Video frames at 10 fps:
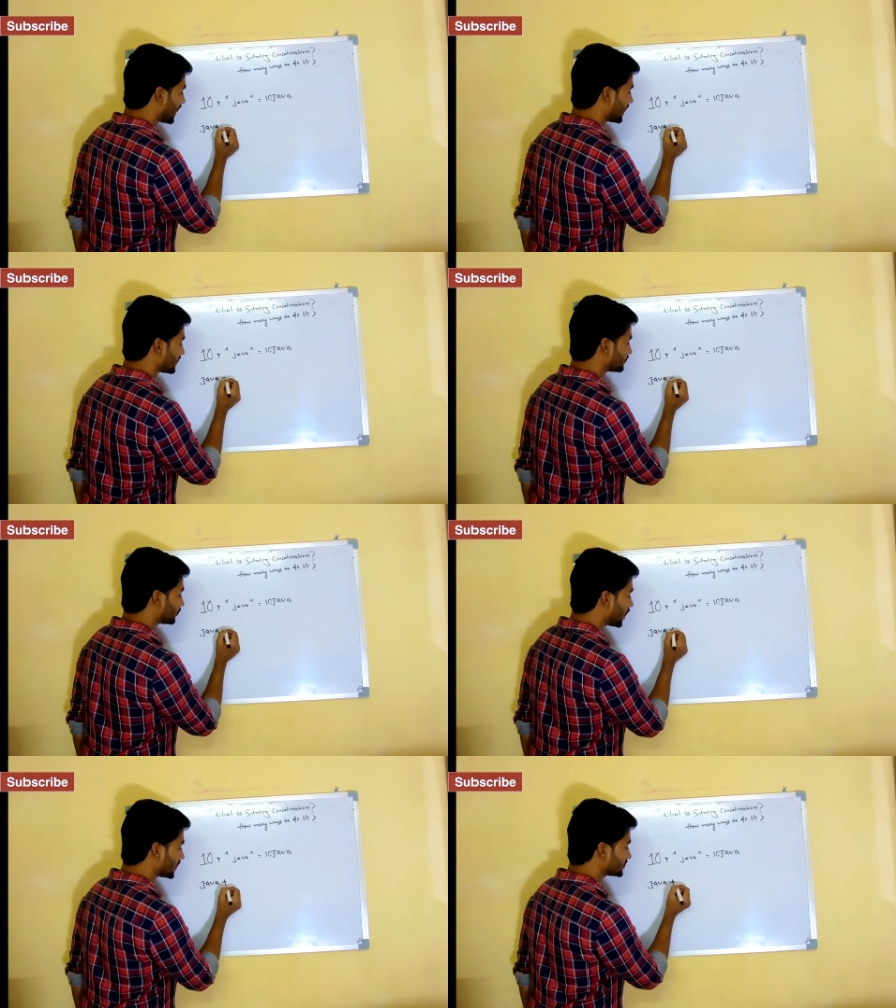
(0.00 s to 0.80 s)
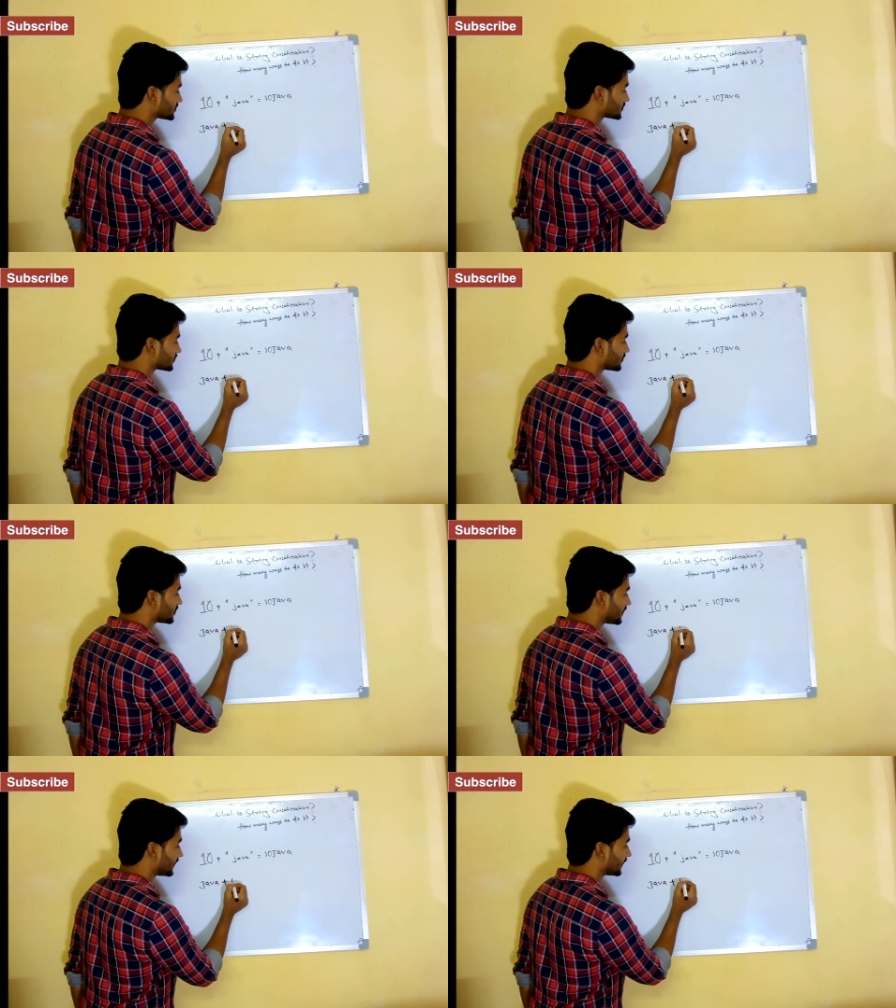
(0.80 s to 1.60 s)
and plus
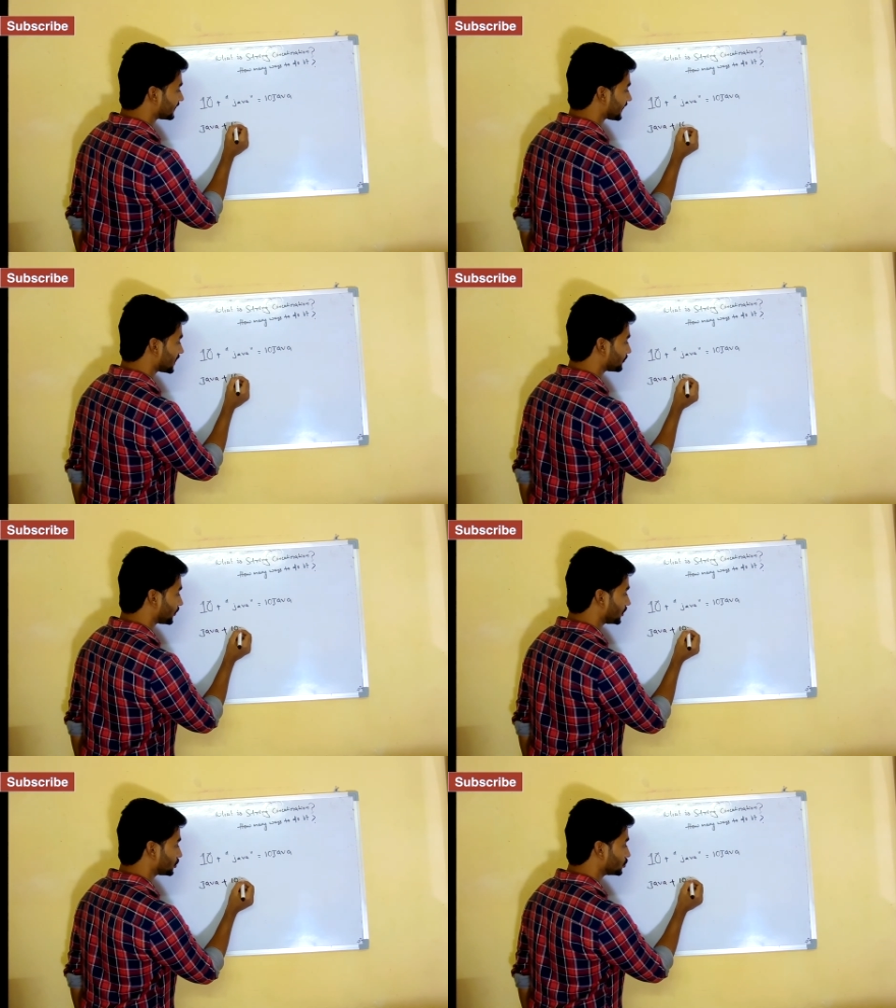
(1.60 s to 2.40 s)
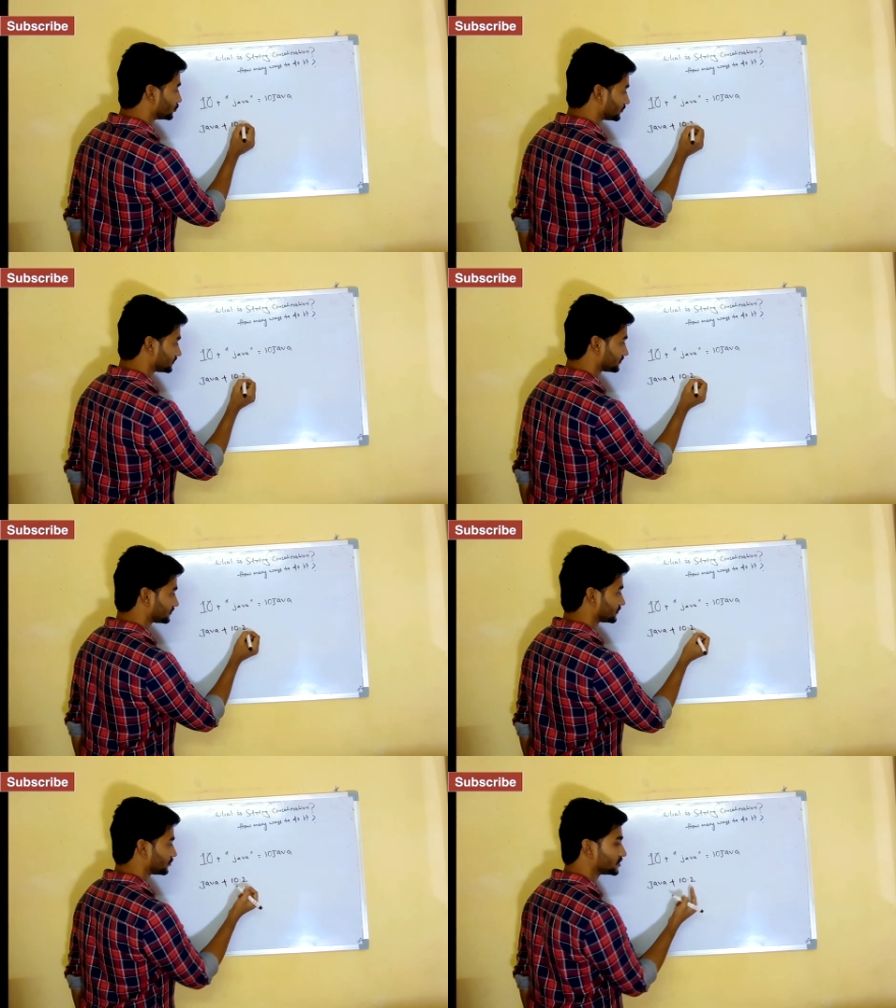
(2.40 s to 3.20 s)
10.2,
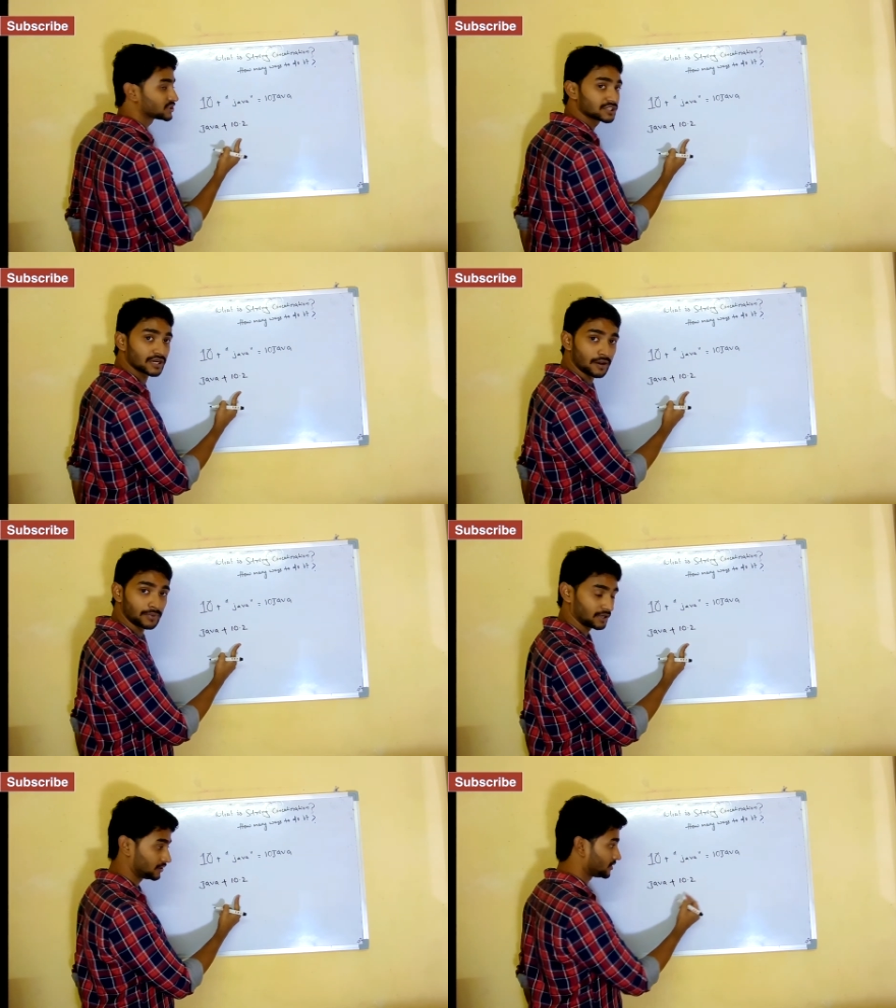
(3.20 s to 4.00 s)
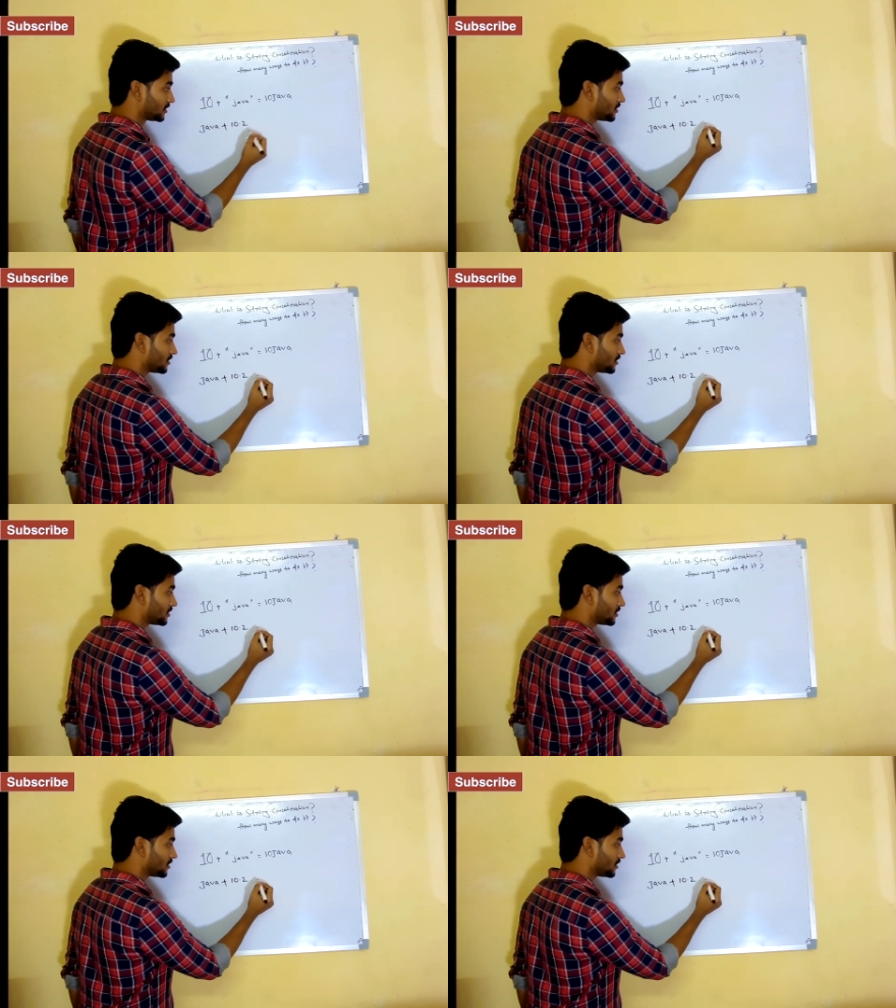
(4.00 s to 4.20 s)
which is a double.